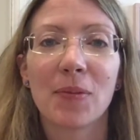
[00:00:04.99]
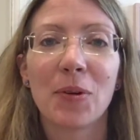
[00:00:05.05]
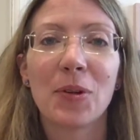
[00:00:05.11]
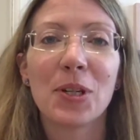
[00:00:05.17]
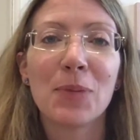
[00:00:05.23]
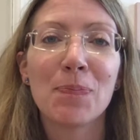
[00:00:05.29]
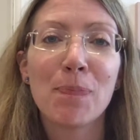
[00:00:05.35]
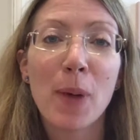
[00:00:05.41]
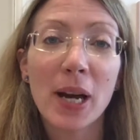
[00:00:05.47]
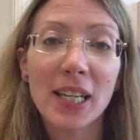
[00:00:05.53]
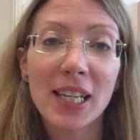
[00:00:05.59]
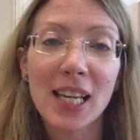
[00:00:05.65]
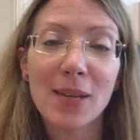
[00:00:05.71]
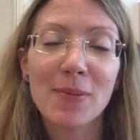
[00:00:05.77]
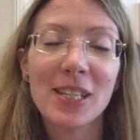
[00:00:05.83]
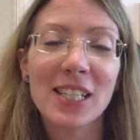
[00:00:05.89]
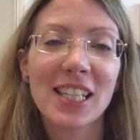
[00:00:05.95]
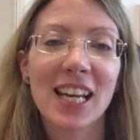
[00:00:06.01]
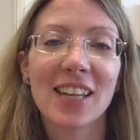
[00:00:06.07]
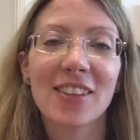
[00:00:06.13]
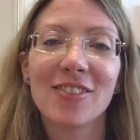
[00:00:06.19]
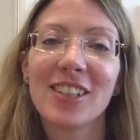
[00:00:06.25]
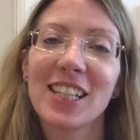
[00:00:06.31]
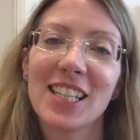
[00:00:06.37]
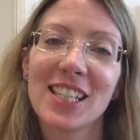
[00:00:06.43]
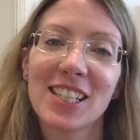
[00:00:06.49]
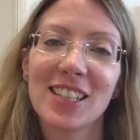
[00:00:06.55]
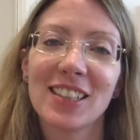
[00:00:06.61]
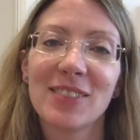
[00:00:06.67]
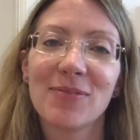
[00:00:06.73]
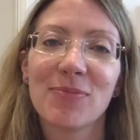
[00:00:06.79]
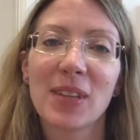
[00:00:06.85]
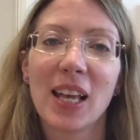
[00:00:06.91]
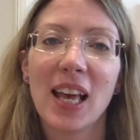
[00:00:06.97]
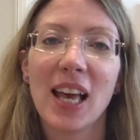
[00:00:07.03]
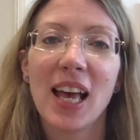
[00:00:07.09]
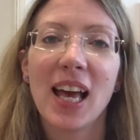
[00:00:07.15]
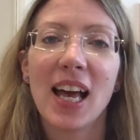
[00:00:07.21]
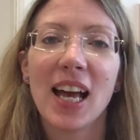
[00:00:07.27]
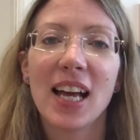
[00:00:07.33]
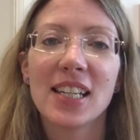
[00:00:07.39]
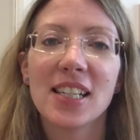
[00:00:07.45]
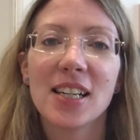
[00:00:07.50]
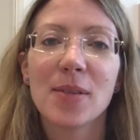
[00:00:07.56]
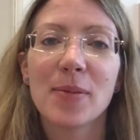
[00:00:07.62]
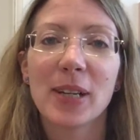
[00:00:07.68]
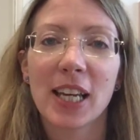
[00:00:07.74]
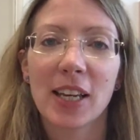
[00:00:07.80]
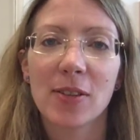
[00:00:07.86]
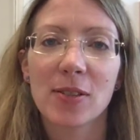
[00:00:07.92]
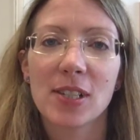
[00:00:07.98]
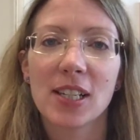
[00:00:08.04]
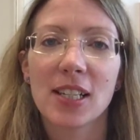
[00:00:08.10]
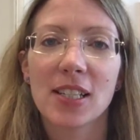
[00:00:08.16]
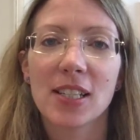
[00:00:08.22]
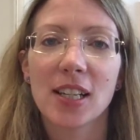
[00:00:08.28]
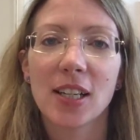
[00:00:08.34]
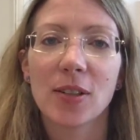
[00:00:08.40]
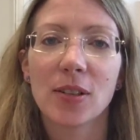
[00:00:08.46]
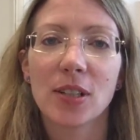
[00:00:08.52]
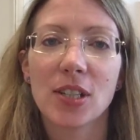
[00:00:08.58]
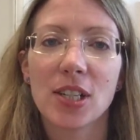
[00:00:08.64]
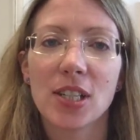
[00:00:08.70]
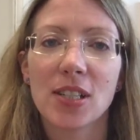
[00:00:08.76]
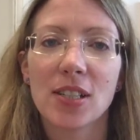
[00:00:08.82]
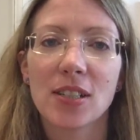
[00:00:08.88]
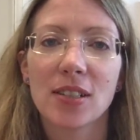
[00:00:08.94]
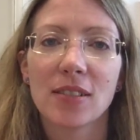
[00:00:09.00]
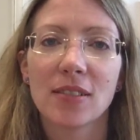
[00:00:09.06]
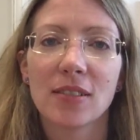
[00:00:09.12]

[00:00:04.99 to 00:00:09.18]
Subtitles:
Now, my name is Catherine Kissel and I'm a counselling psychologist.